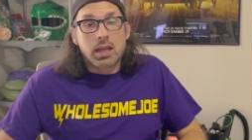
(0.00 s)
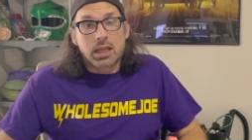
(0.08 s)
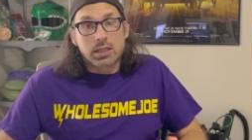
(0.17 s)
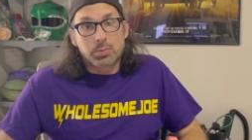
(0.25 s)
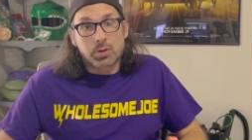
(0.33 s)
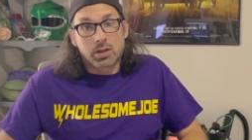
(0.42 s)

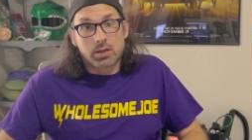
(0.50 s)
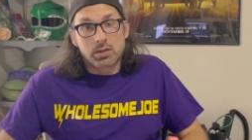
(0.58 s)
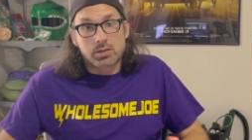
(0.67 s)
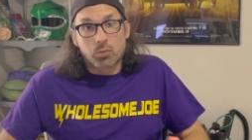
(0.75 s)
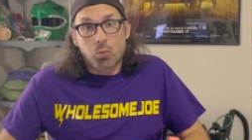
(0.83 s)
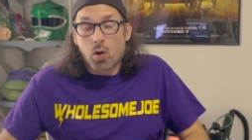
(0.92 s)

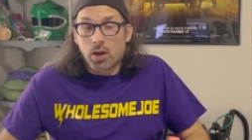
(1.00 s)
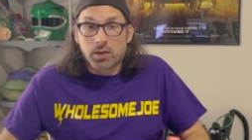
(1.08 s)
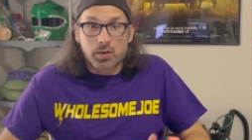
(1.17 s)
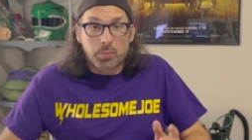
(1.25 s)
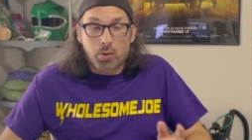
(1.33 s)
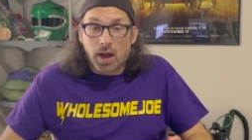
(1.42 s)
because one,
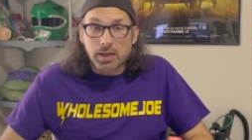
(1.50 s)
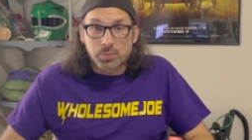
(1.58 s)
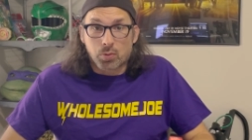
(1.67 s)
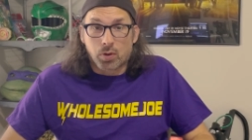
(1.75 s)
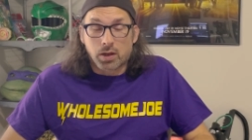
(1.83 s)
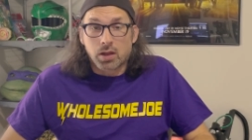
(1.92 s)
the price
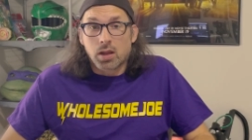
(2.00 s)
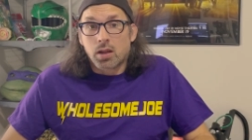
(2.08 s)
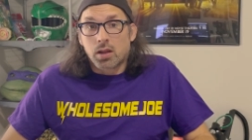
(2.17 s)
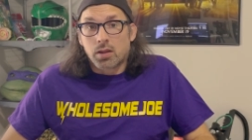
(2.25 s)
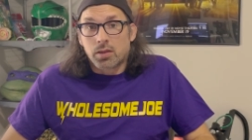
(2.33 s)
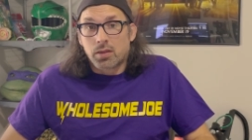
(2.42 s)
point,
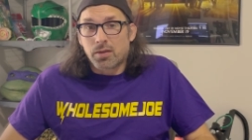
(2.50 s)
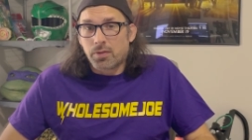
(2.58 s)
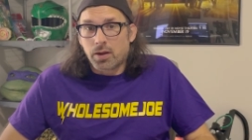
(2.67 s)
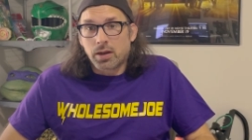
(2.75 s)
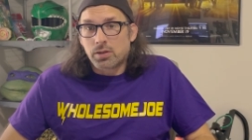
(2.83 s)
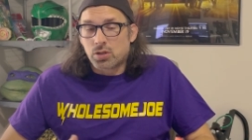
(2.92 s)
they're
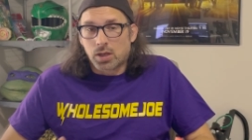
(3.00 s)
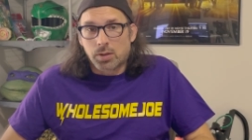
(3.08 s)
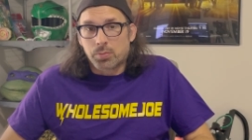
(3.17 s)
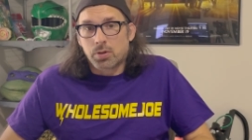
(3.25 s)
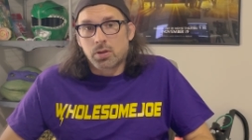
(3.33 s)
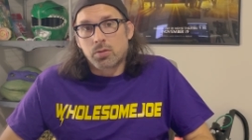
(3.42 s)
very cheap,
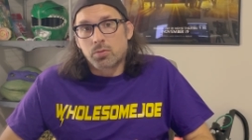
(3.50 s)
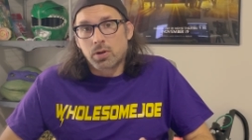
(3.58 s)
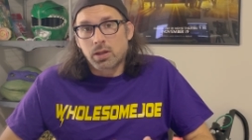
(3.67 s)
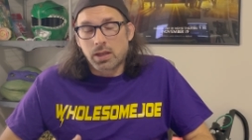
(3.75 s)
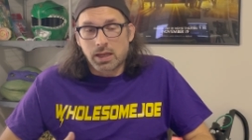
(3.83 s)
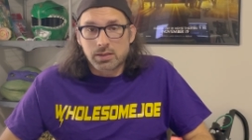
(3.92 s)

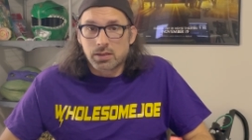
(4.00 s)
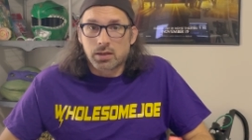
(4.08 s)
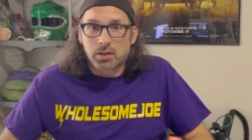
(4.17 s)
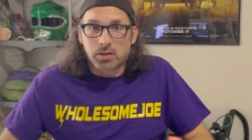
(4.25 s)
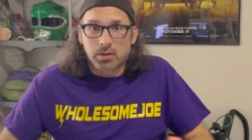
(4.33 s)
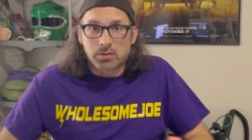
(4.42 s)
really
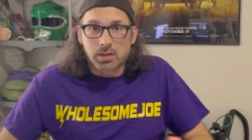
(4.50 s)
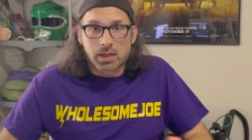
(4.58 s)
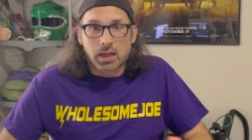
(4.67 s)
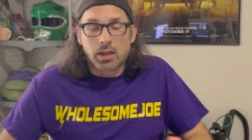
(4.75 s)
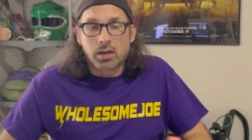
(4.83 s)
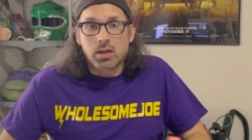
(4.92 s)
easy to get.